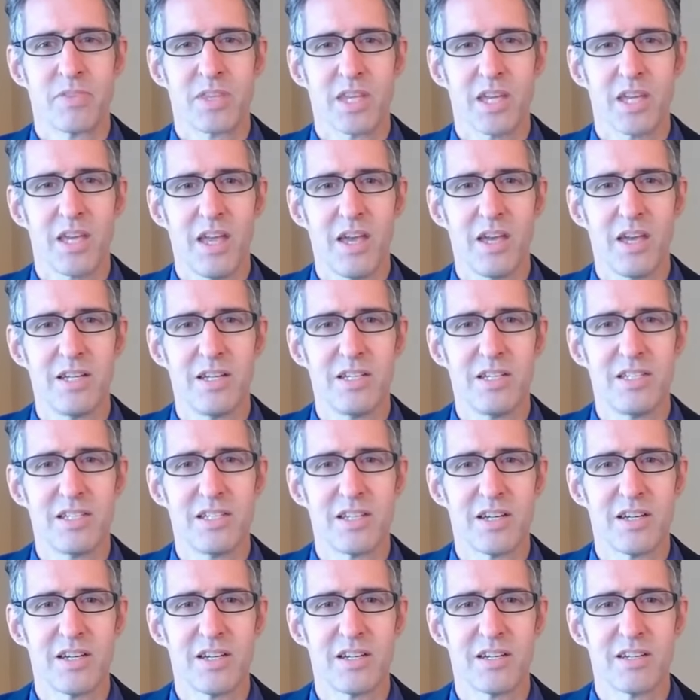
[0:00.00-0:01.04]
And
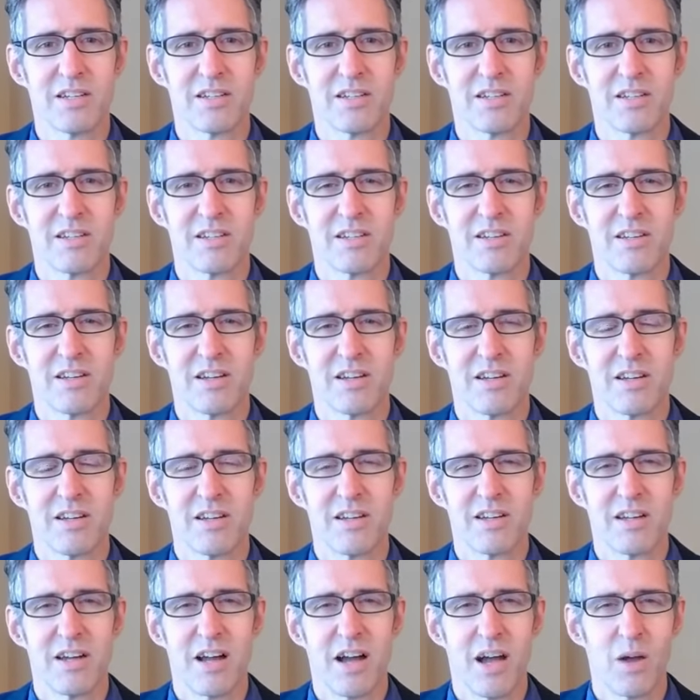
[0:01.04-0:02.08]
uh,
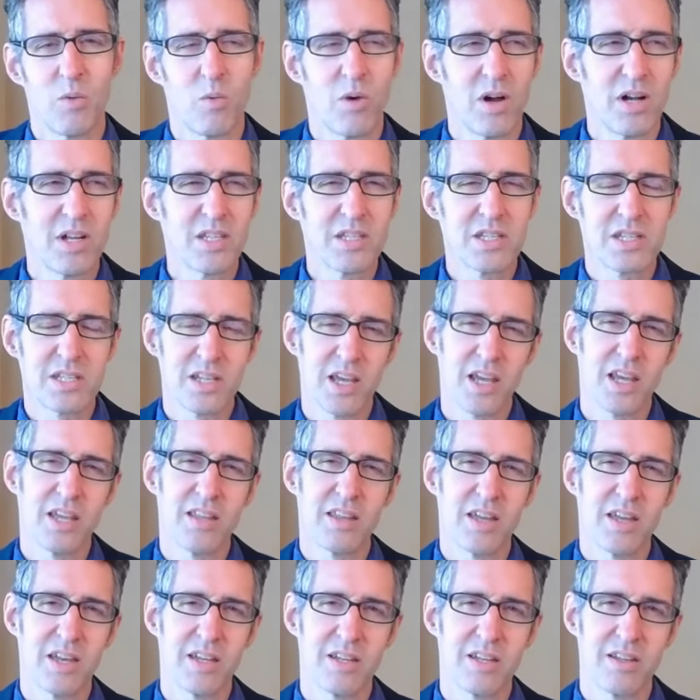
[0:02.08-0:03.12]
I want to say
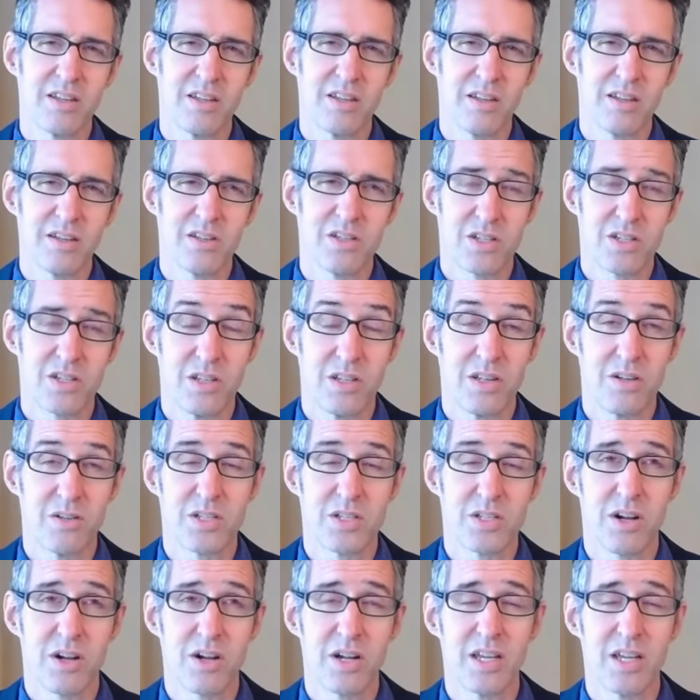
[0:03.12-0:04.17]
that, you know,
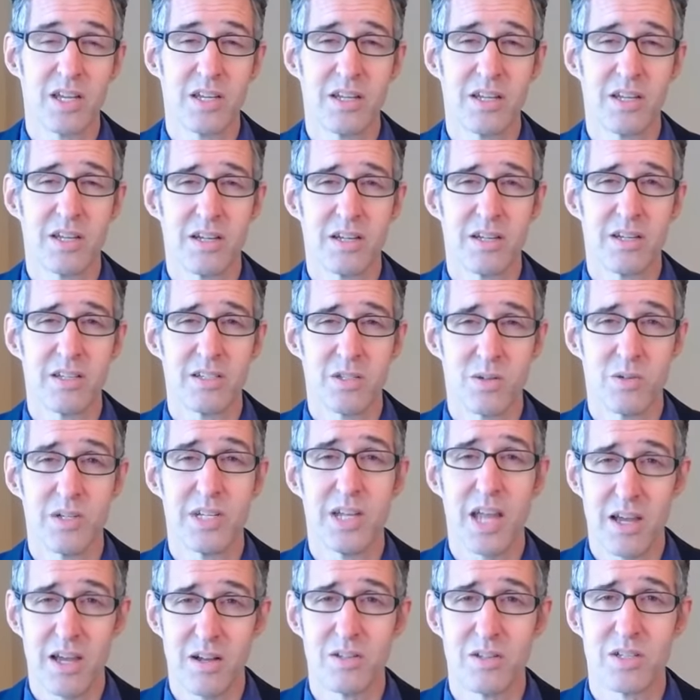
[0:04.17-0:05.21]
starting to
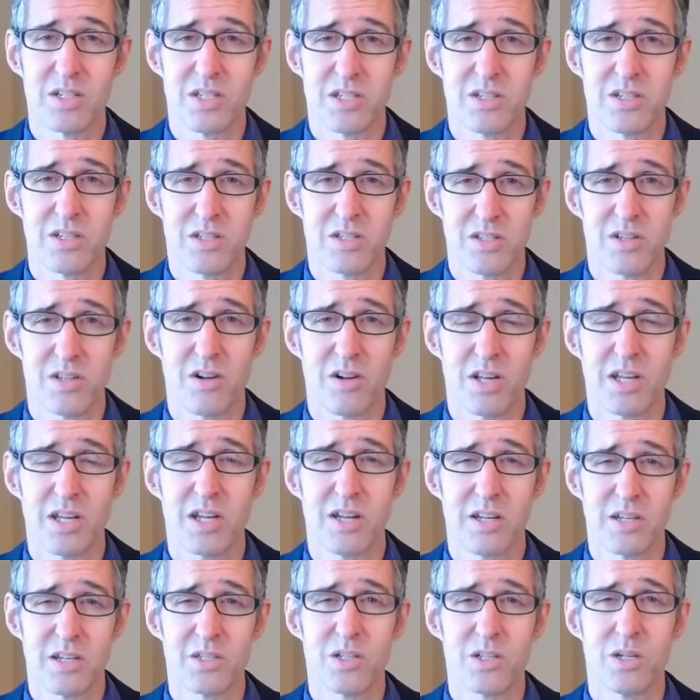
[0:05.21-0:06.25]
announce, starting
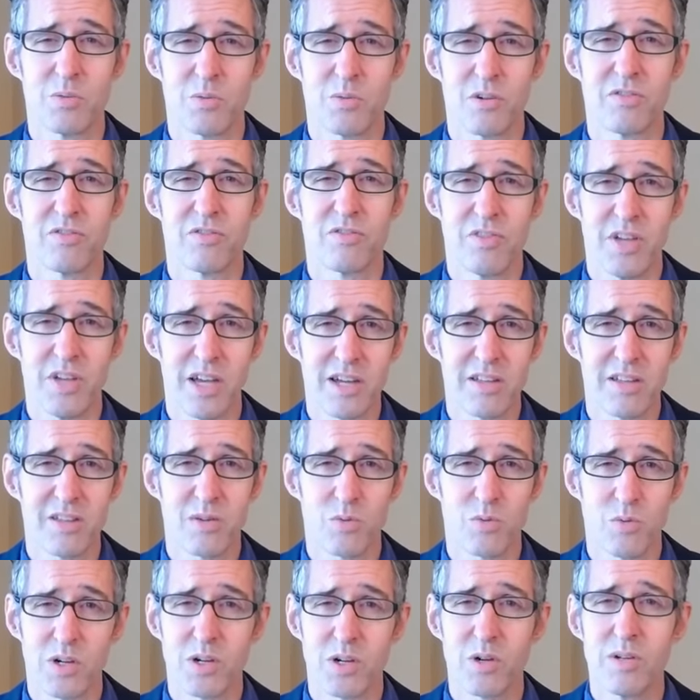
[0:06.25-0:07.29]
on October
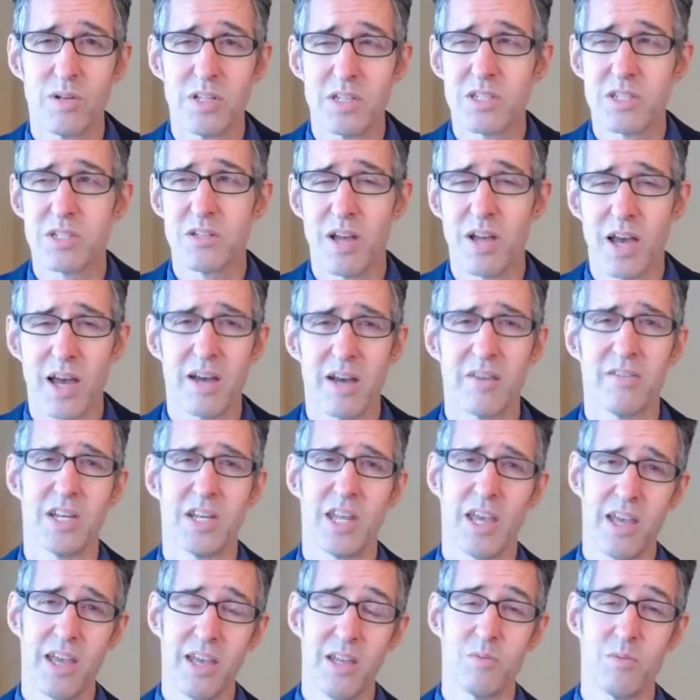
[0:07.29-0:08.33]
5th, we're going to have
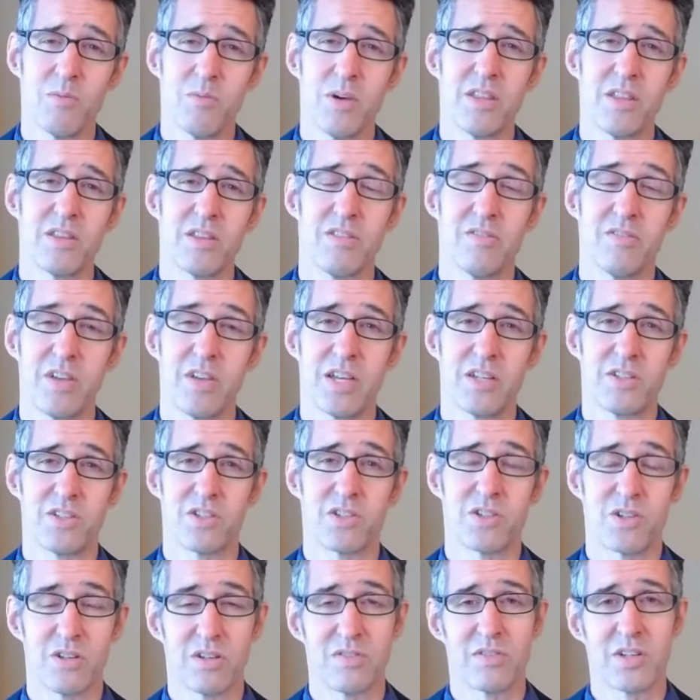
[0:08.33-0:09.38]
an eight-month advanced
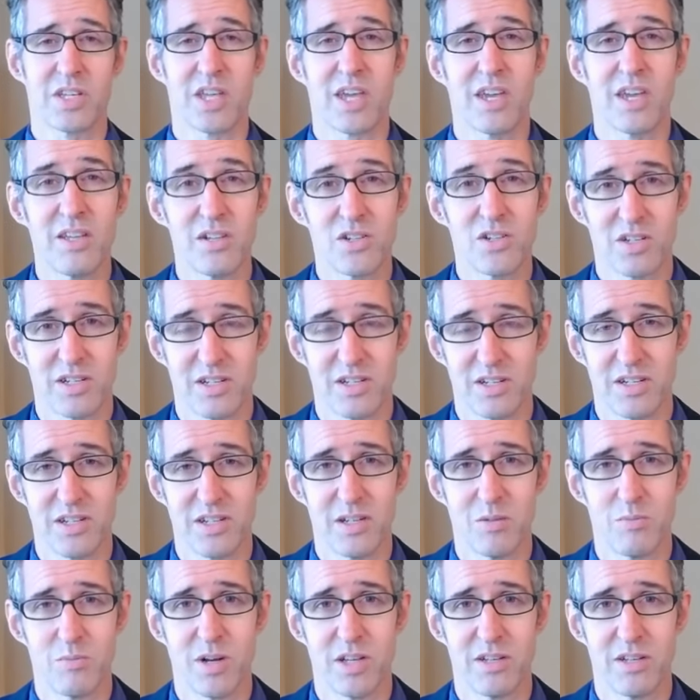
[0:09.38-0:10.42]
certification
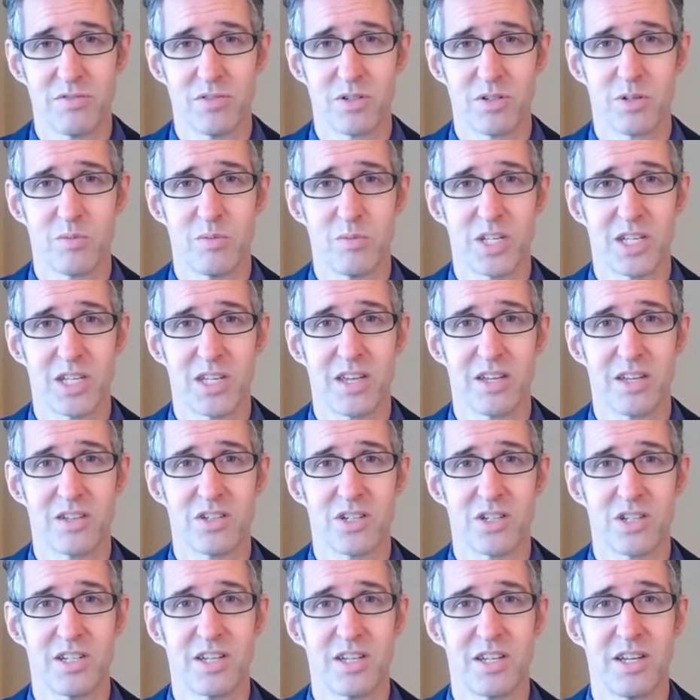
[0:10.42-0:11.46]
in mindful
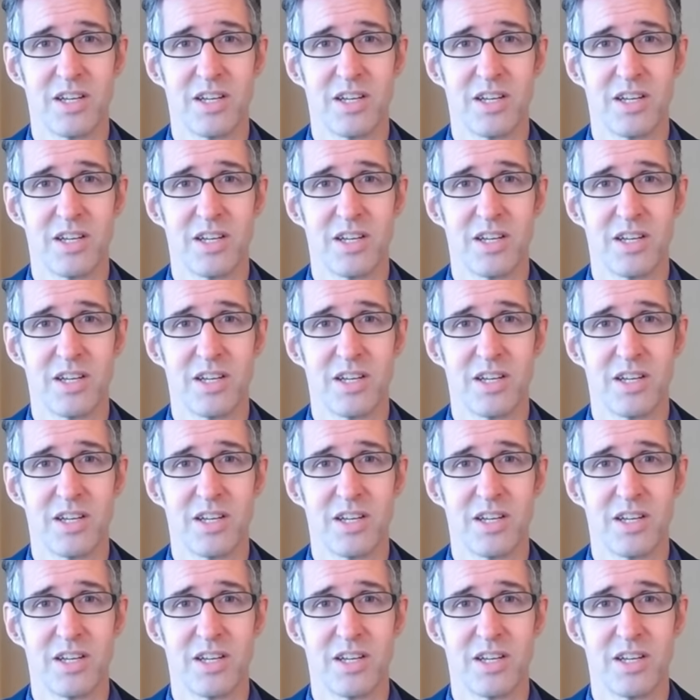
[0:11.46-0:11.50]
communication.